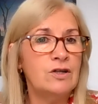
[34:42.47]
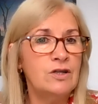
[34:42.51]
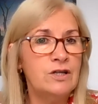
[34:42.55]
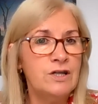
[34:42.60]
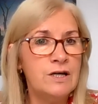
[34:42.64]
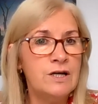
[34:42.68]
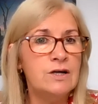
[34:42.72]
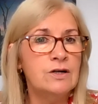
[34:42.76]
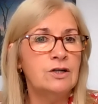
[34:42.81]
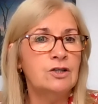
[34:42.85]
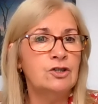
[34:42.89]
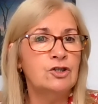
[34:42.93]

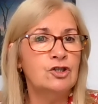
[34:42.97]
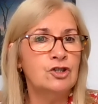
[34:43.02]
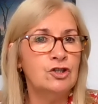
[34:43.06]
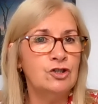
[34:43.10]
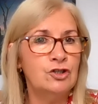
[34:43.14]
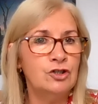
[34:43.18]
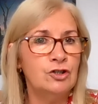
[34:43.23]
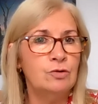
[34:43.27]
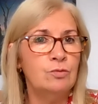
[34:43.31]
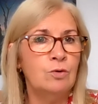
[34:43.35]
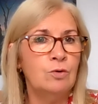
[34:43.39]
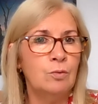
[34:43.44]
year to
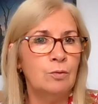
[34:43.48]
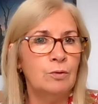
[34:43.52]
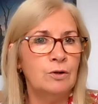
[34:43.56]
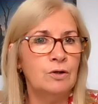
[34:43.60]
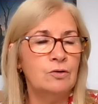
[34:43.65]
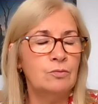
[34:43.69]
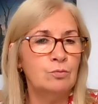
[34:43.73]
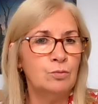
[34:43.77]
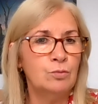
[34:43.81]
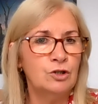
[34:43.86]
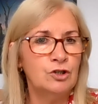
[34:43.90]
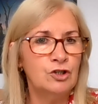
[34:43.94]
do what
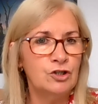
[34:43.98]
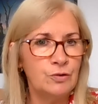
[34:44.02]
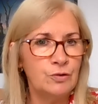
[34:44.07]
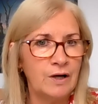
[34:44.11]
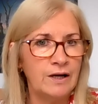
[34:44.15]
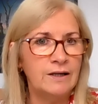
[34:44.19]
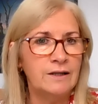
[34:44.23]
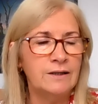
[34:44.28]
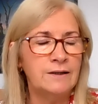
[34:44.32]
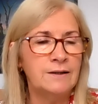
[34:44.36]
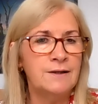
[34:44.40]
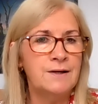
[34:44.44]
we're
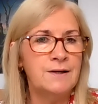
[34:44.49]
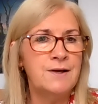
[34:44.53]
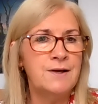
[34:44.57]
doing.